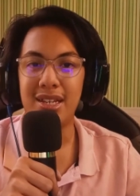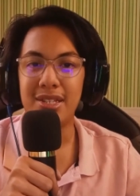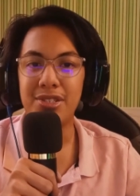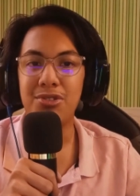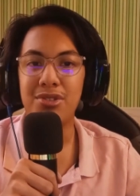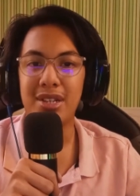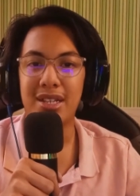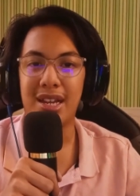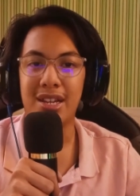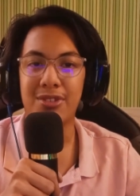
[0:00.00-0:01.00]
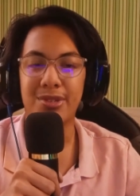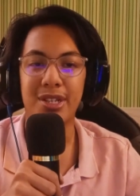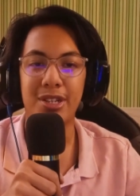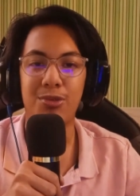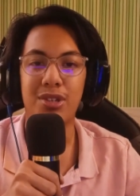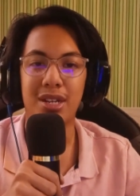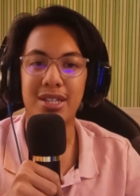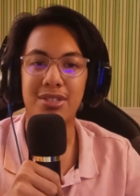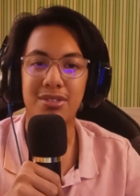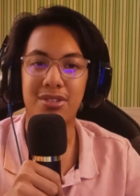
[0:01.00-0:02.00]
knew that I really would like
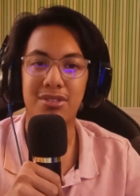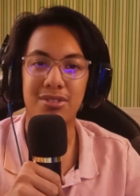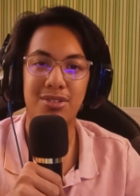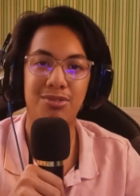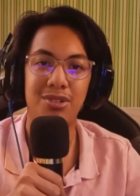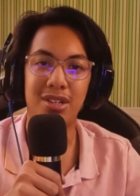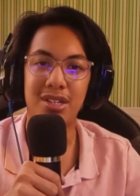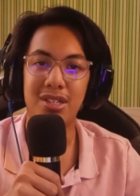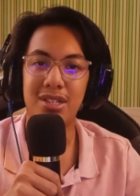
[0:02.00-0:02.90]
to go to school